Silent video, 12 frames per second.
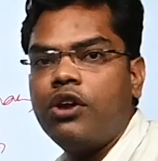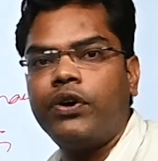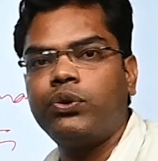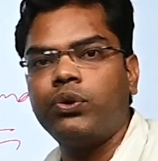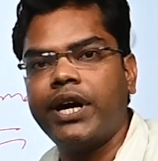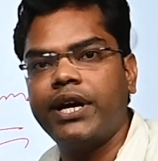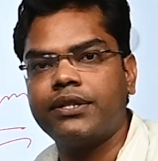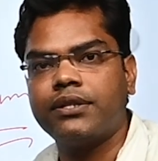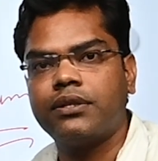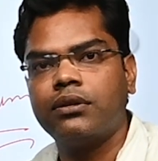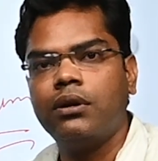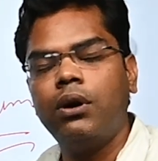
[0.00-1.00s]
for
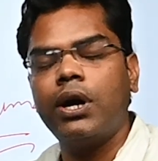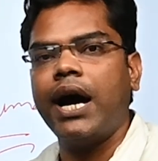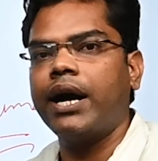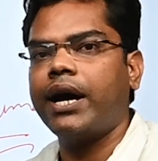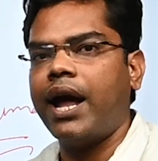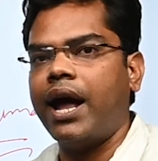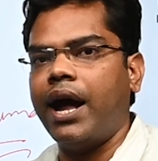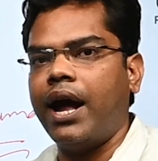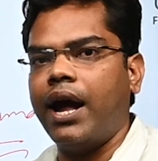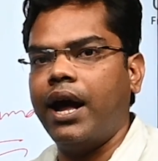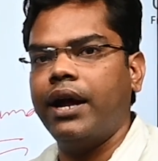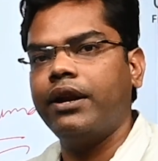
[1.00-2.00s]
today's. Good luck
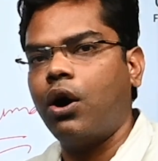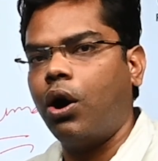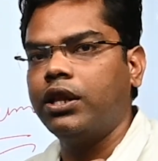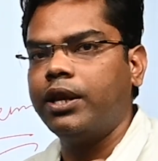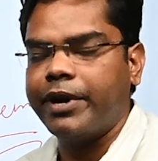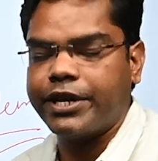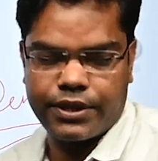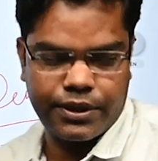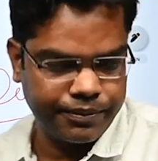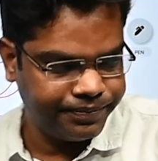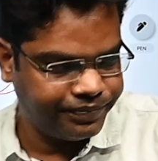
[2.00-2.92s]
and all the best.